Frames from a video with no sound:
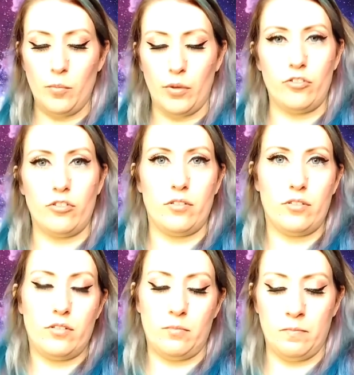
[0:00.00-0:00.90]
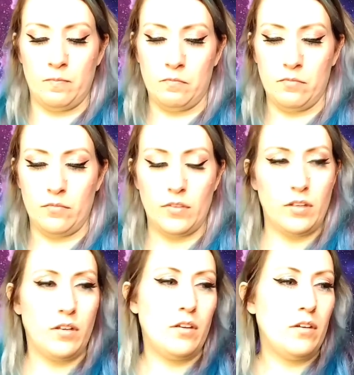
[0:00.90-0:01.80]
But it's just
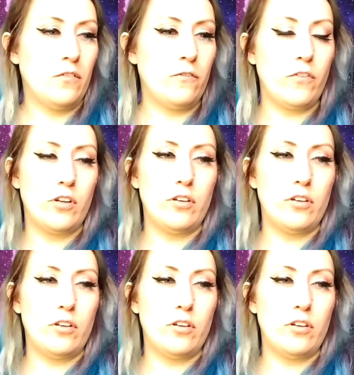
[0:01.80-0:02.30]
fun